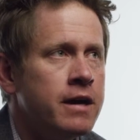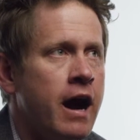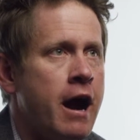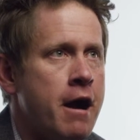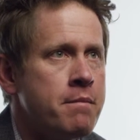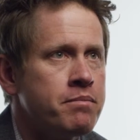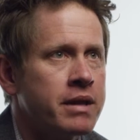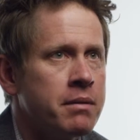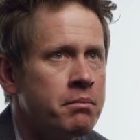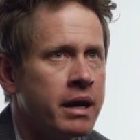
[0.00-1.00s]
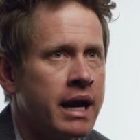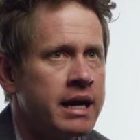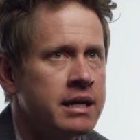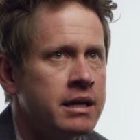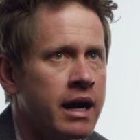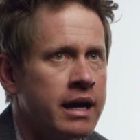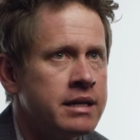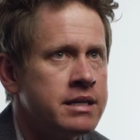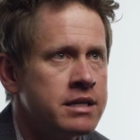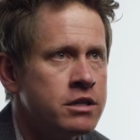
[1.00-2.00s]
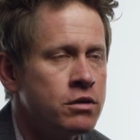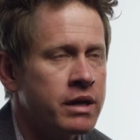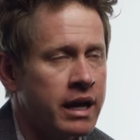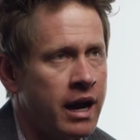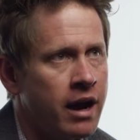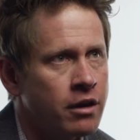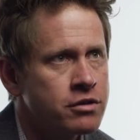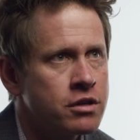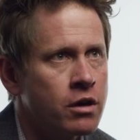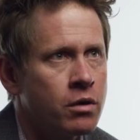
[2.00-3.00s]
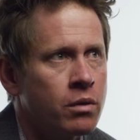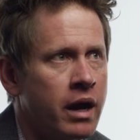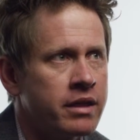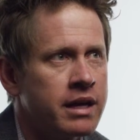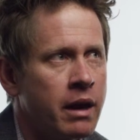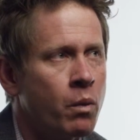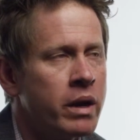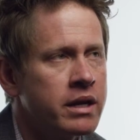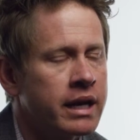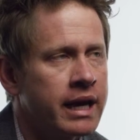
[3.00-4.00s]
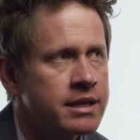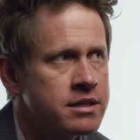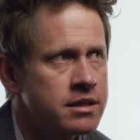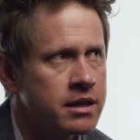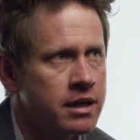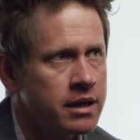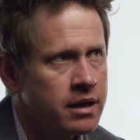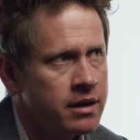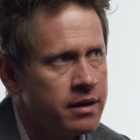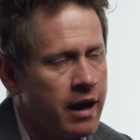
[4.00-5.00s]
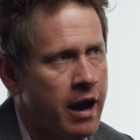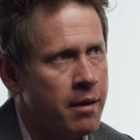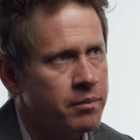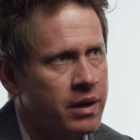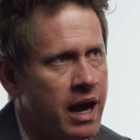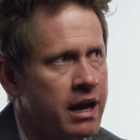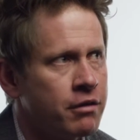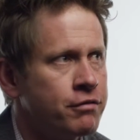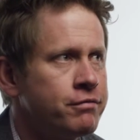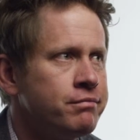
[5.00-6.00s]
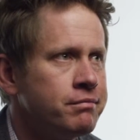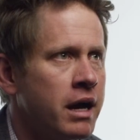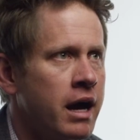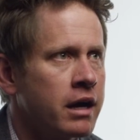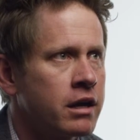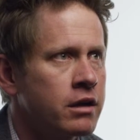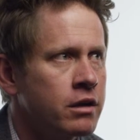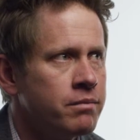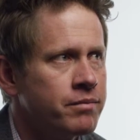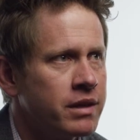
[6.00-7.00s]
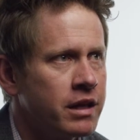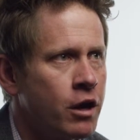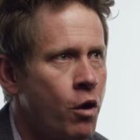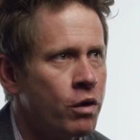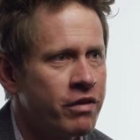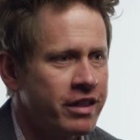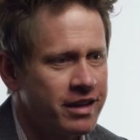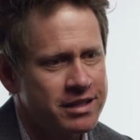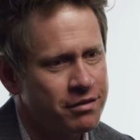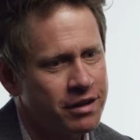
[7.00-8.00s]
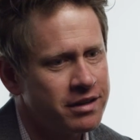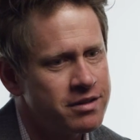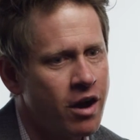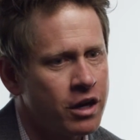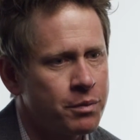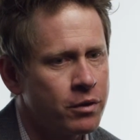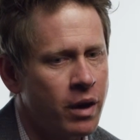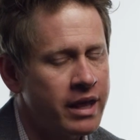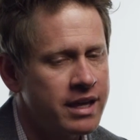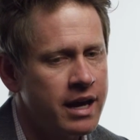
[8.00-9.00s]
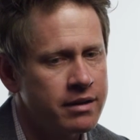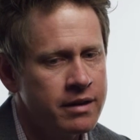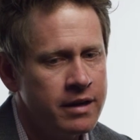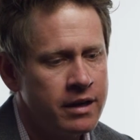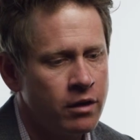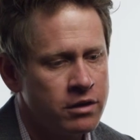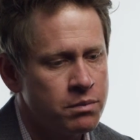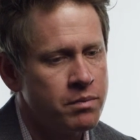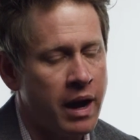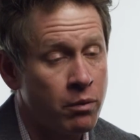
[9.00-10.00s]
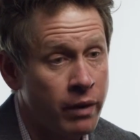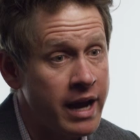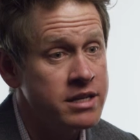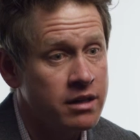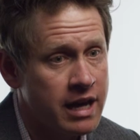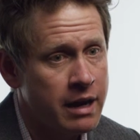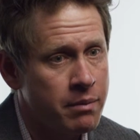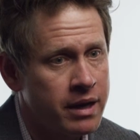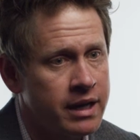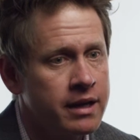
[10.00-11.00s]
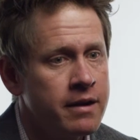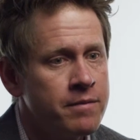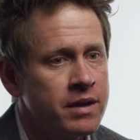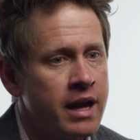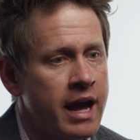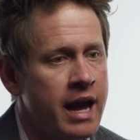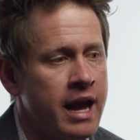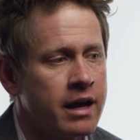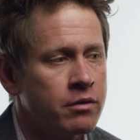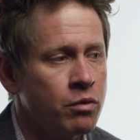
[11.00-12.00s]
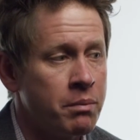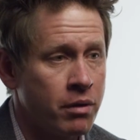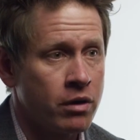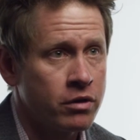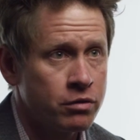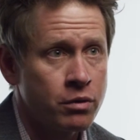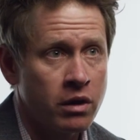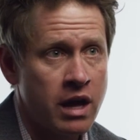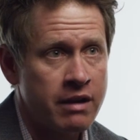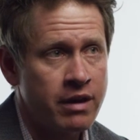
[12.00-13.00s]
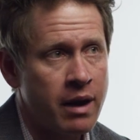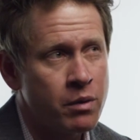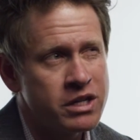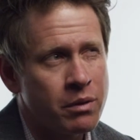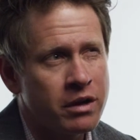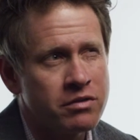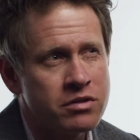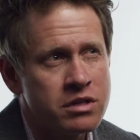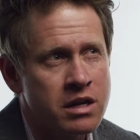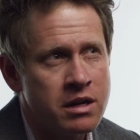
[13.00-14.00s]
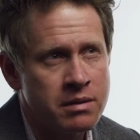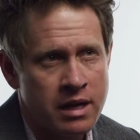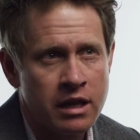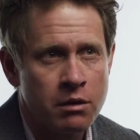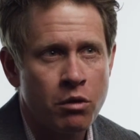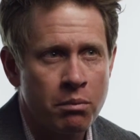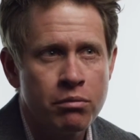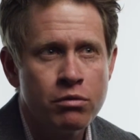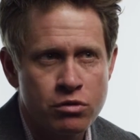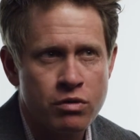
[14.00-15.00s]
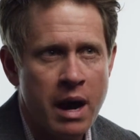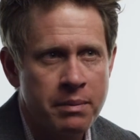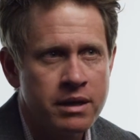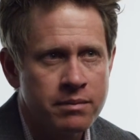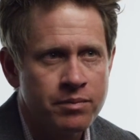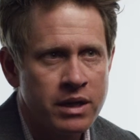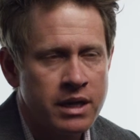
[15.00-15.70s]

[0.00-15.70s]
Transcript: Um, but I, I didn't do that. I also, I think I went against the um, kind of uh, code of ethics of an entrepreneur. I thought, you know, I raised a lot of money and we burned through a lot of it. I wish I would have done a little more bootstrapping.